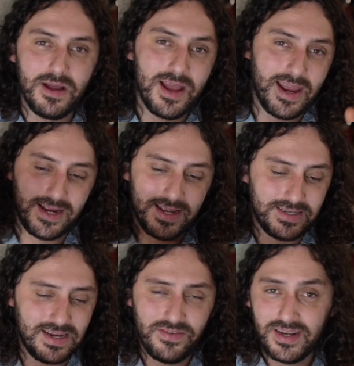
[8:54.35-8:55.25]
And
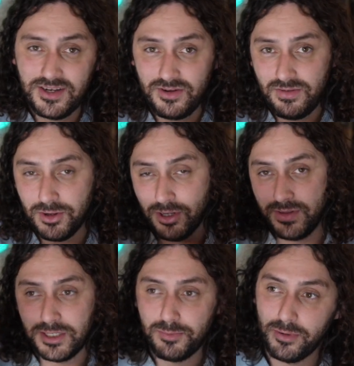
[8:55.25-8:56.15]
guys, even into the
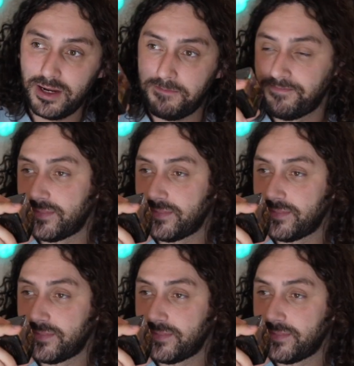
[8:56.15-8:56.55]
early spring,